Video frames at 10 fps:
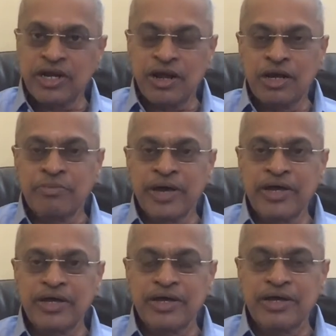long back,
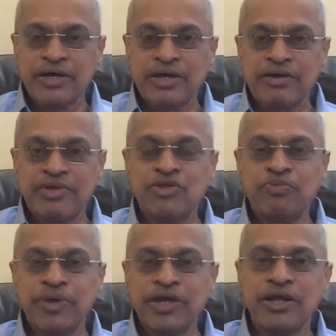when you
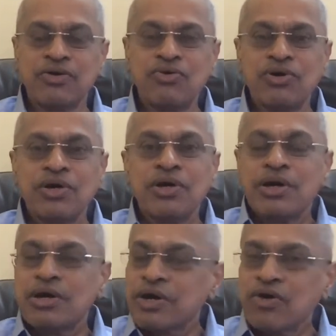pay now,
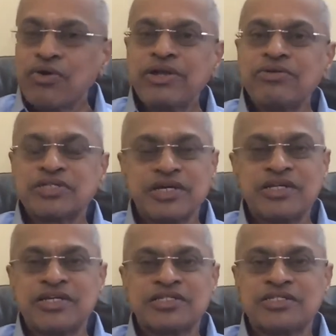how can you say
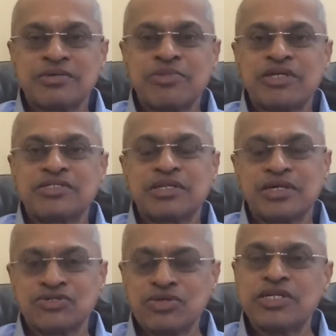it as a stimulus?
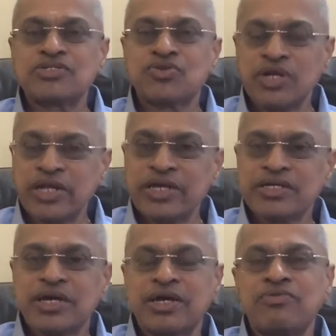So it is only,
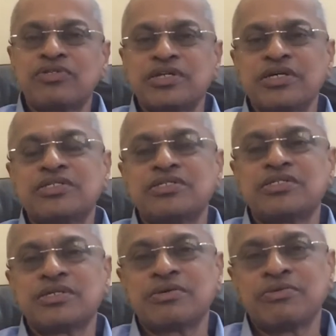I would say, it's just
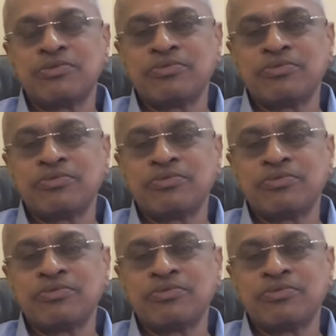a